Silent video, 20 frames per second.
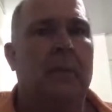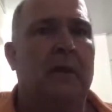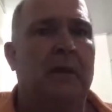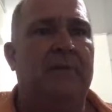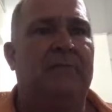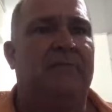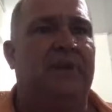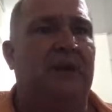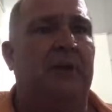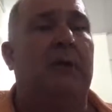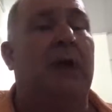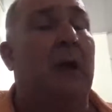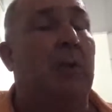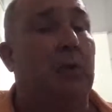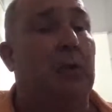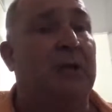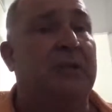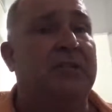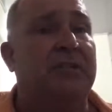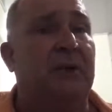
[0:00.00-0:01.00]
flare
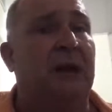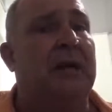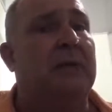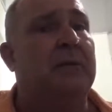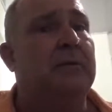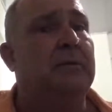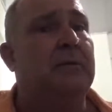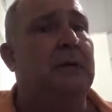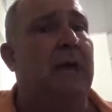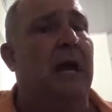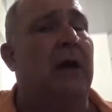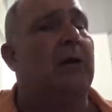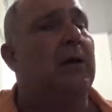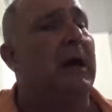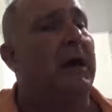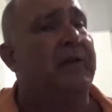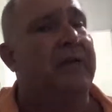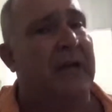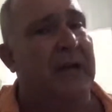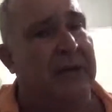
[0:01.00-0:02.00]
networks, right?
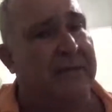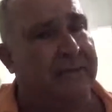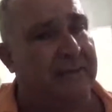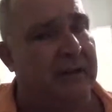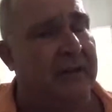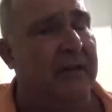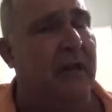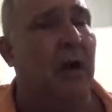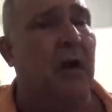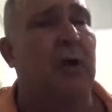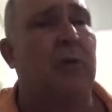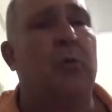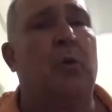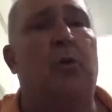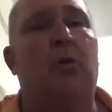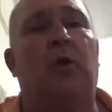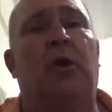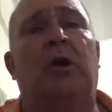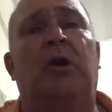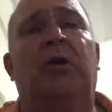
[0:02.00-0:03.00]
How the FLR will
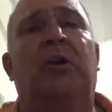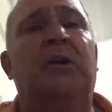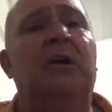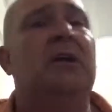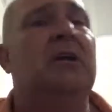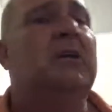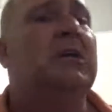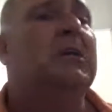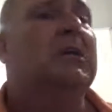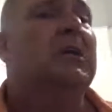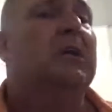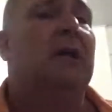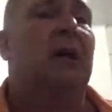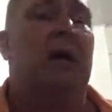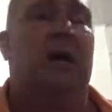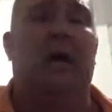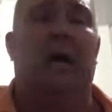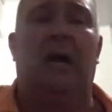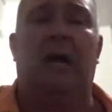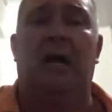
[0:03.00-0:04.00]
work.
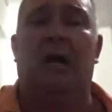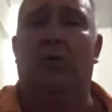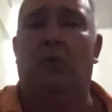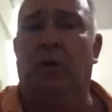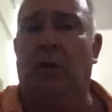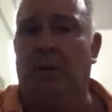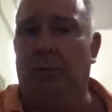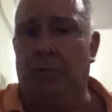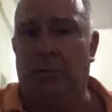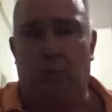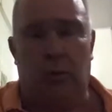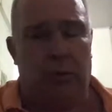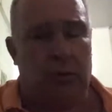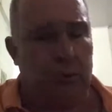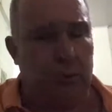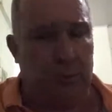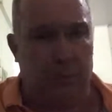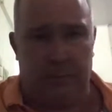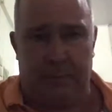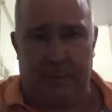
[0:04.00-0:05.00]

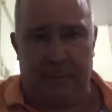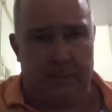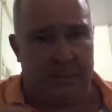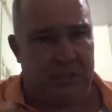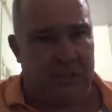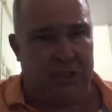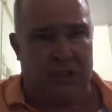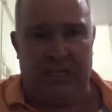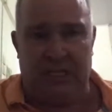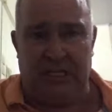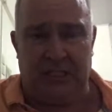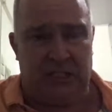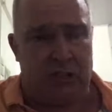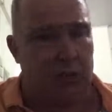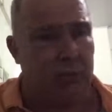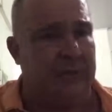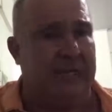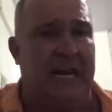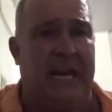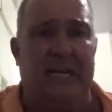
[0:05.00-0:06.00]
Will it be a machine to
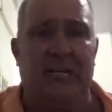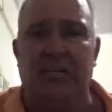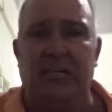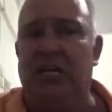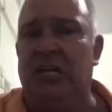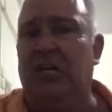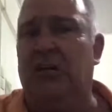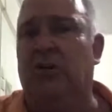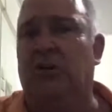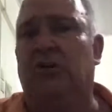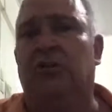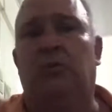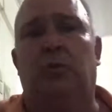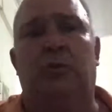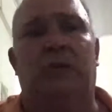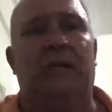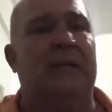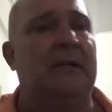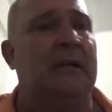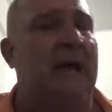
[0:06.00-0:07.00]
create yield?
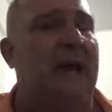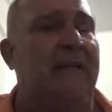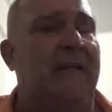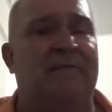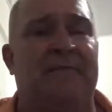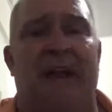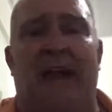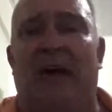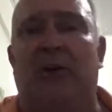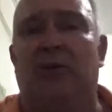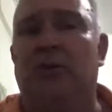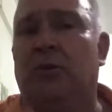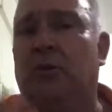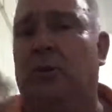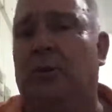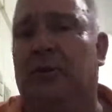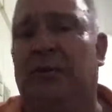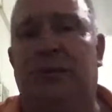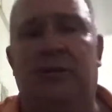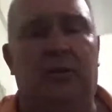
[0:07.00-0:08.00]
Will it have value?
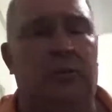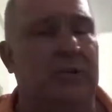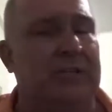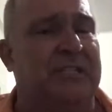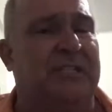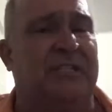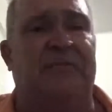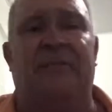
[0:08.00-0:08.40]
Will it increase in